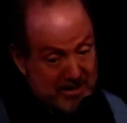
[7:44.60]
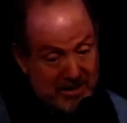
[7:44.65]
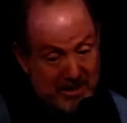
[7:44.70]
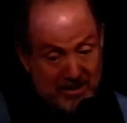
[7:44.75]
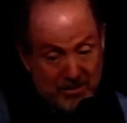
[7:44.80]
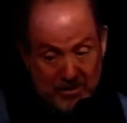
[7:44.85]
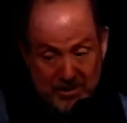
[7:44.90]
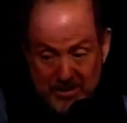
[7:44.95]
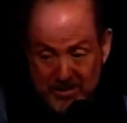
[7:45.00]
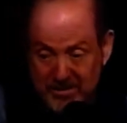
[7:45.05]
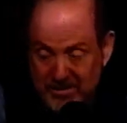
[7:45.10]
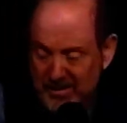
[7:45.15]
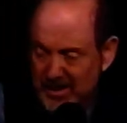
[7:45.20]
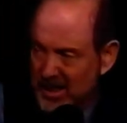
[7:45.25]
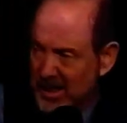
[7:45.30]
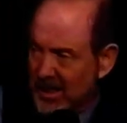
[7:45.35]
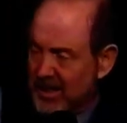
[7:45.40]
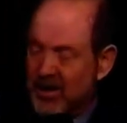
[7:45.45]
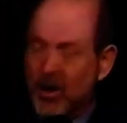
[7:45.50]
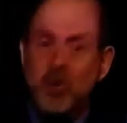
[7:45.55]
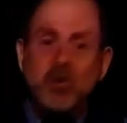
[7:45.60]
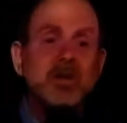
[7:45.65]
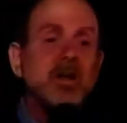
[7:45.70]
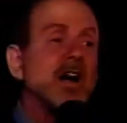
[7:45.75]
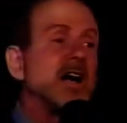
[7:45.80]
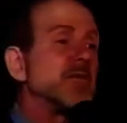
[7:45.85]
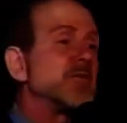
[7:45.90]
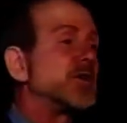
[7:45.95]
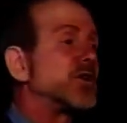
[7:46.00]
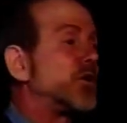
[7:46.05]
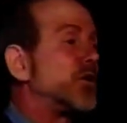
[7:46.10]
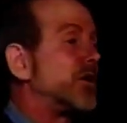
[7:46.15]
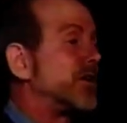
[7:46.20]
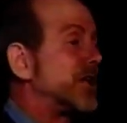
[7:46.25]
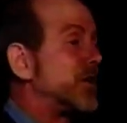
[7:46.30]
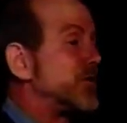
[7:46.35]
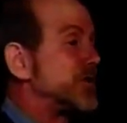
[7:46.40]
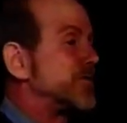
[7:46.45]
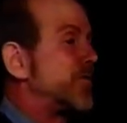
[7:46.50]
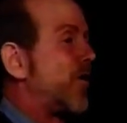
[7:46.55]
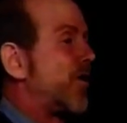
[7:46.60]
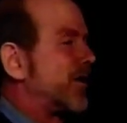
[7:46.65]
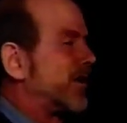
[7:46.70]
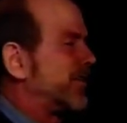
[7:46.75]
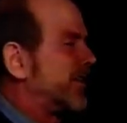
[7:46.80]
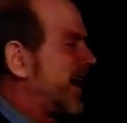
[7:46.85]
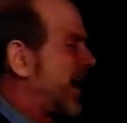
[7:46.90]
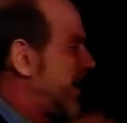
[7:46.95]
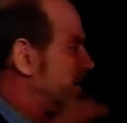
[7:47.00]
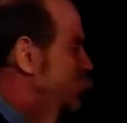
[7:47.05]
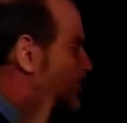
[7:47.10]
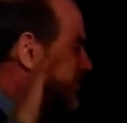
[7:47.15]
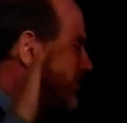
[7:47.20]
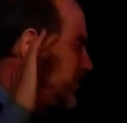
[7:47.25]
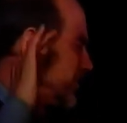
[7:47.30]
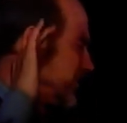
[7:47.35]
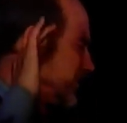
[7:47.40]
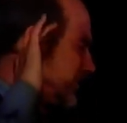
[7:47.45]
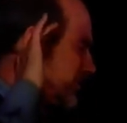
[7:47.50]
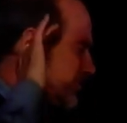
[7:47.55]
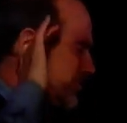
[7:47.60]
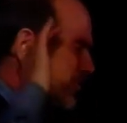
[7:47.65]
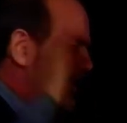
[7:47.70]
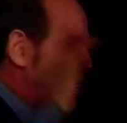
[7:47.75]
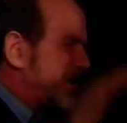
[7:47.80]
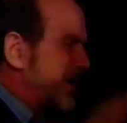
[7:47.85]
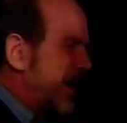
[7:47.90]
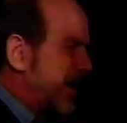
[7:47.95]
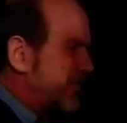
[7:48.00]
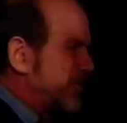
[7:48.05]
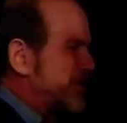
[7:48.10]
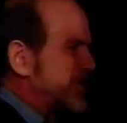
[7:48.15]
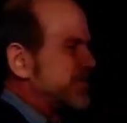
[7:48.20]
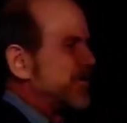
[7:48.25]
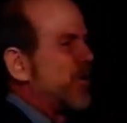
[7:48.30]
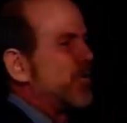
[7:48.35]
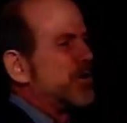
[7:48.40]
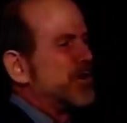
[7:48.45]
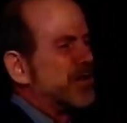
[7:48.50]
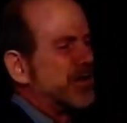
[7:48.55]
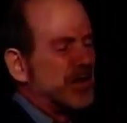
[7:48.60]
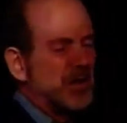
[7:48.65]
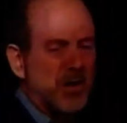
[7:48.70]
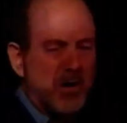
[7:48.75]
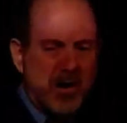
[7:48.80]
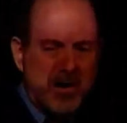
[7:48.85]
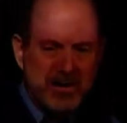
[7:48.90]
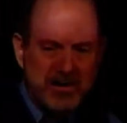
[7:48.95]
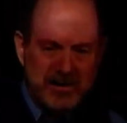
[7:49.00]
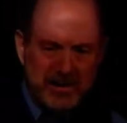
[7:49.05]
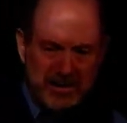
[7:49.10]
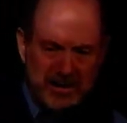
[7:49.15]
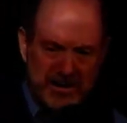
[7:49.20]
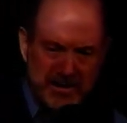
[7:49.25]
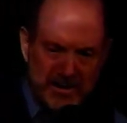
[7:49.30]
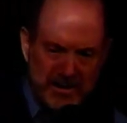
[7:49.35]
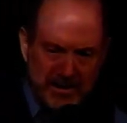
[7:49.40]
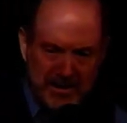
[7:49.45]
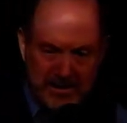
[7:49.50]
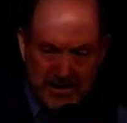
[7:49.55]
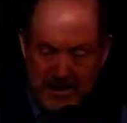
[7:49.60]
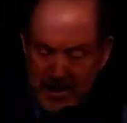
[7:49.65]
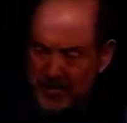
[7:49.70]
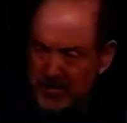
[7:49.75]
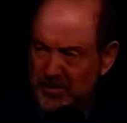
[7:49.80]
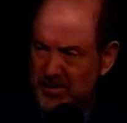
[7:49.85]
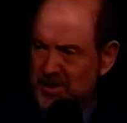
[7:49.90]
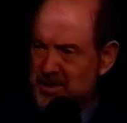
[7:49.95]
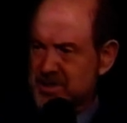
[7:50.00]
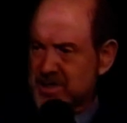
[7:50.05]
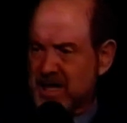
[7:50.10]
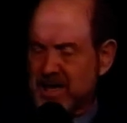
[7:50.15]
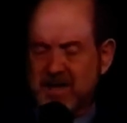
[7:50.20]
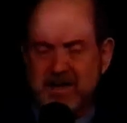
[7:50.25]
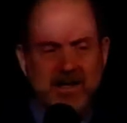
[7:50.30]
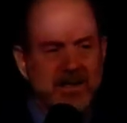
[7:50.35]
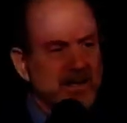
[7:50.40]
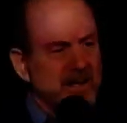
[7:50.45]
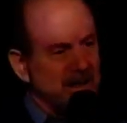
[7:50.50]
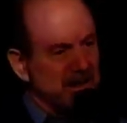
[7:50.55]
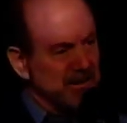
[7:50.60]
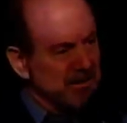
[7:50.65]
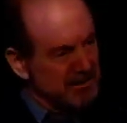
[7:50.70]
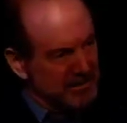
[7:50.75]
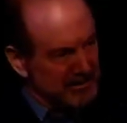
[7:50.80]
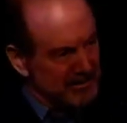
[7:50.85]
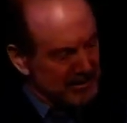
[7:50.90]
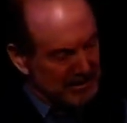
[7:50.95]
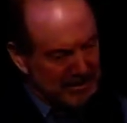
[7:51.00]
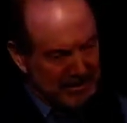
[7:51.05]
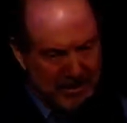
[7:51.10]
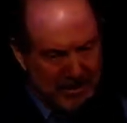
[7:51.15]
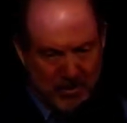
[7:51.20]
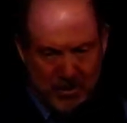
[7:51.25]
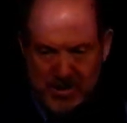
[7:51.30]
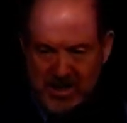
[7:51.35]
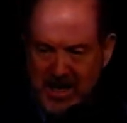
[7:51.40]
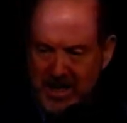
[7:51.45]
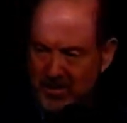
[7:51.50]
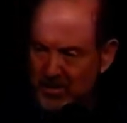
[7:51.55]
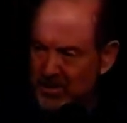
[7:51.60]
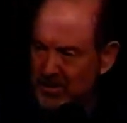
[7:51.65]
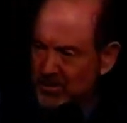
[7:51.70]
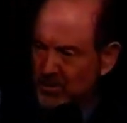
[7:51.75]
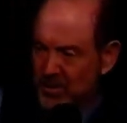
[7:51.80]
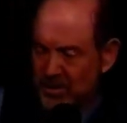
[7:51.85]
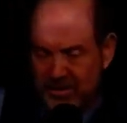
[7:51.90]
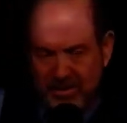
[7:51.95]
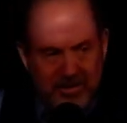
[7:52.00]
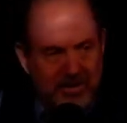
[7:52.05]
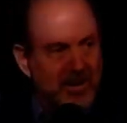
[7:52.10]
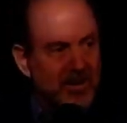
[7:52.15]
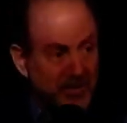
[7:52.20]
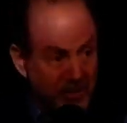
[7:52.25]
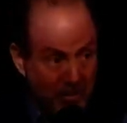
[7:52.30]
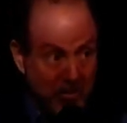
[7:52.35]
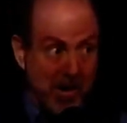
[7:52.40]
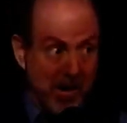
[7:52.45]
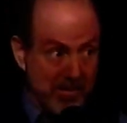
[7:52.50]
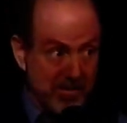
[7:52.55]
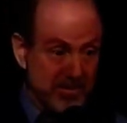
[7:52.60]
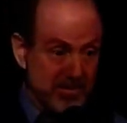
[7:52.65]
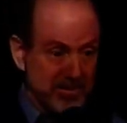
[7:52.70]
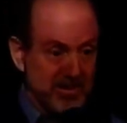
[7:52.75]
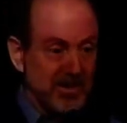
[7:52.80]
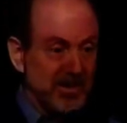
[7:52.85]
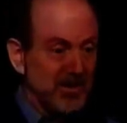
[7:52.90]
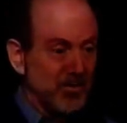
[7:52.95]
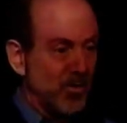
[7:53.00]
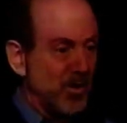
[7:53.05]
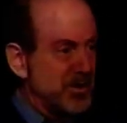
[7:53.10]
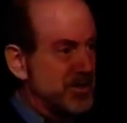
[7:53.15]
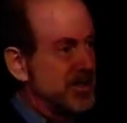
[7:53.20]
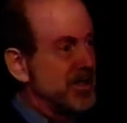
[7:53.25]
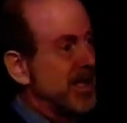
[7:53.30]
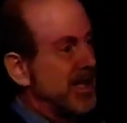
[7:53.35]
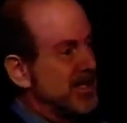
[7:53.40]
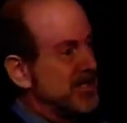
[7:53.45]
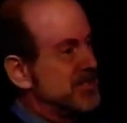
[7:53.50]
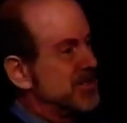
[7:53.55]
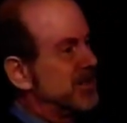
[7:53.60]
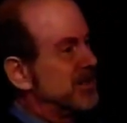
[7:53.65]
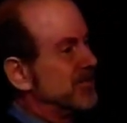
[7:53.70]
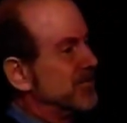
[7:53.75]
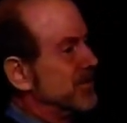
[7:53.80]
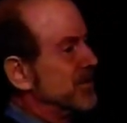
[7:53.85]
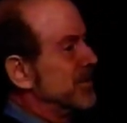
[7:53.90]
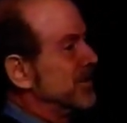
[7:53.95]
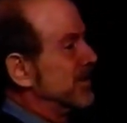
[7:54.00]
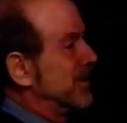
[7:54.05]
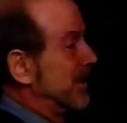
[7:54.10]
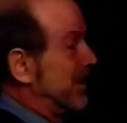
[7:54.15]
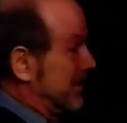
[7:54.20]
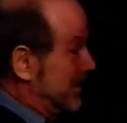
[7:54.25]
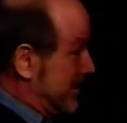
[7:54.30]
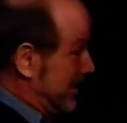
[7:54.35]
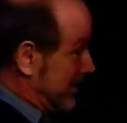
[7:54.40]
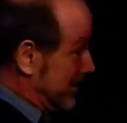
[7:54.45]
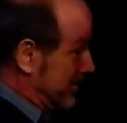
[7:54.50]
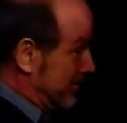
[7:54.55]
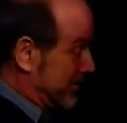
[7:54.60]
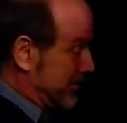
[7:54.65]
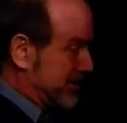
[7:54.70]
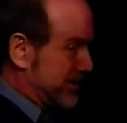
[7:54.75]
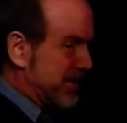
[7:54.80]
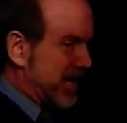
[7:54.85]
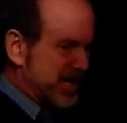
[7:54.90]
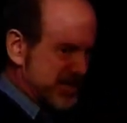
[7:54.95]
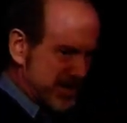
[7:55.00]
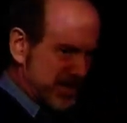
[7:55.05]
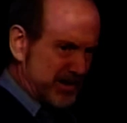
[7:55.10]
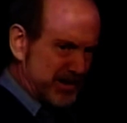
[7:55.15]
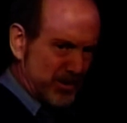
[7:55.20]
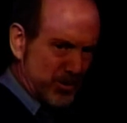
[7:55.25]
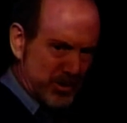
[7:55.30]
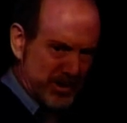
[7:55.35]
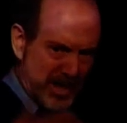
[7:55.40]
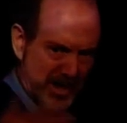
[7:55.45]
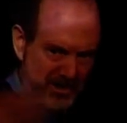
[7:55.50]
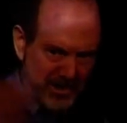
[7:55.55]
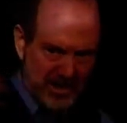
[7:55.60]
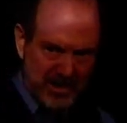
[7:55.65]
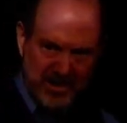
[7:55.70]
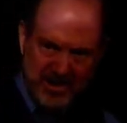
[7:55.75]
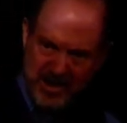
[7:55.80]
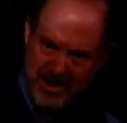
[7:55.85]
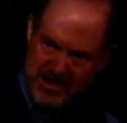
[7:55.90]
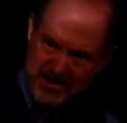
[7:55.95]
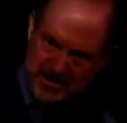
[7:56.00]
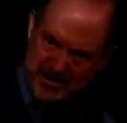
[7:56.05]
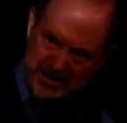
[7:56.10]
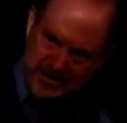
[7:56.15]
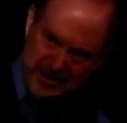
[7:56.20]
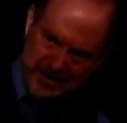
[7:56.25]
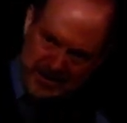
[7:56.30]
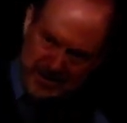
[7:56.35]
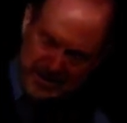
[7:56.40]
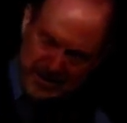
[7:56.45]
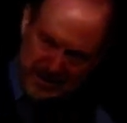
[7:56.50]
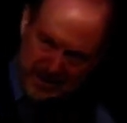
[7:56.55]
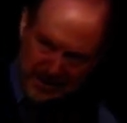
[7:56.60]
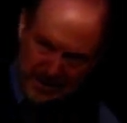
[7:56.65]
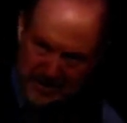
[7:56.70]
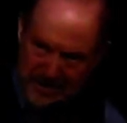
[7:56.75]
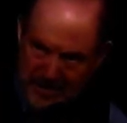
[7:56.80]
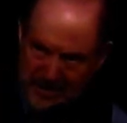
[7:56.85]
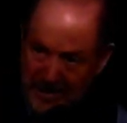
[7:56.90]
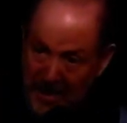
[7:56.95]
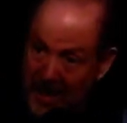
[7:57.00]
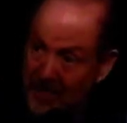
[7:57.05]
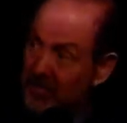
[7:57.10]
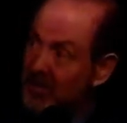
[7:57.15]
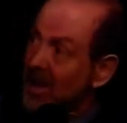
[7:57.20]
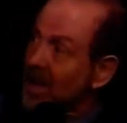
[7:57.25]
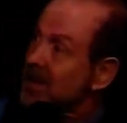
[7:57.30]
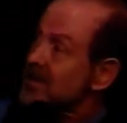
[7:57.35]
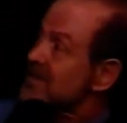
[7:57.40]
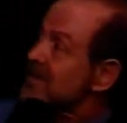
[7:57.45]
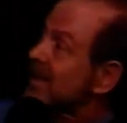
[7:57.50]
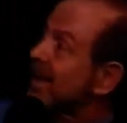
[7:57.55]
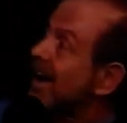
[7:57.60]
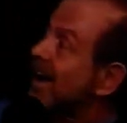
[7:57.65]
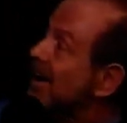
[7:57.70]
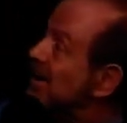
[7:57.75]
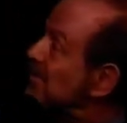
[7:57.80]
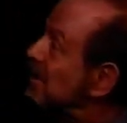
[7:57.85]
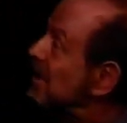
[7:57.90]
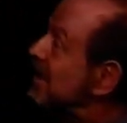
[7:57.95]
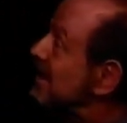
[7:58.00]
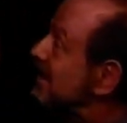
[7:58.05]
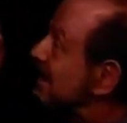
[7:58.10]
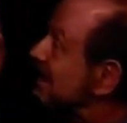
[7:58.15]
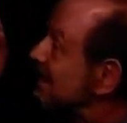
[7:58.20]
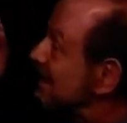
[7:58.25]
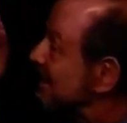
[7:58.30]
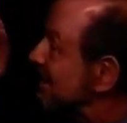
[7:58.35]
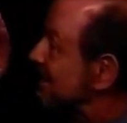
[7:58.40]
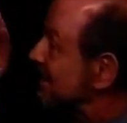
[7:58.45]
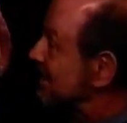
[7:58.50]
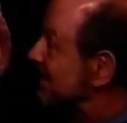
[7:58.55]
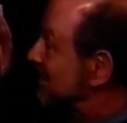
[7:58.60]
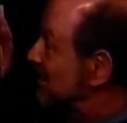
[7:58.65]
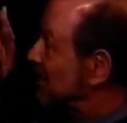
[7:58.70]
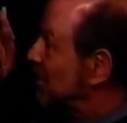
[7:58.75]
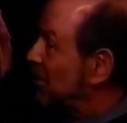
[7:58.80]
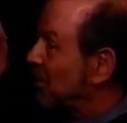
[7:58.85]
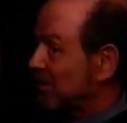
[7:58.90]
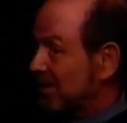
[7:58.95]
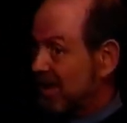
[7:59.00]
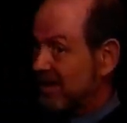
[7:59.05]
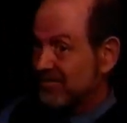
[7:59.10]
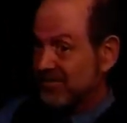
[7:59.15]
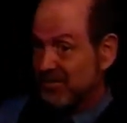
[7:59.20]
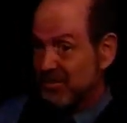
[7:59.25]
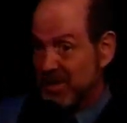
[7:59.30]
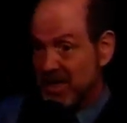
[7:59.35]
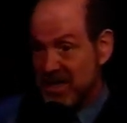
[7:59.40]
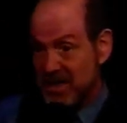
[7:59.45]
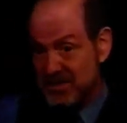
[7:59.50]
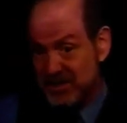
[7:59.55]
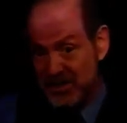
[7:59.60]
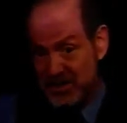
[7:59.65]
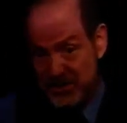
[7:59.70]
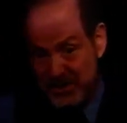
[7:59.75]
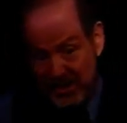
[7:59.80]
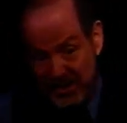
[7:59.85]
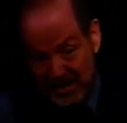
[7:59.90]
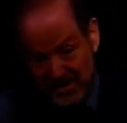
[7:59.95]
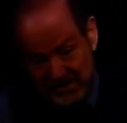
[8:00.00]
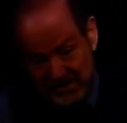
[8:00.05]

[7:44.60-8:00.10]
Howie. In no time at all, he was part of the household, running errands, mowing the lawn. Typical Saturday night, there was Howie with the mother, watching Ed Sullivan on television as Hilda went out on a date. Have a nice time, Hildy, we call out from the easy chair.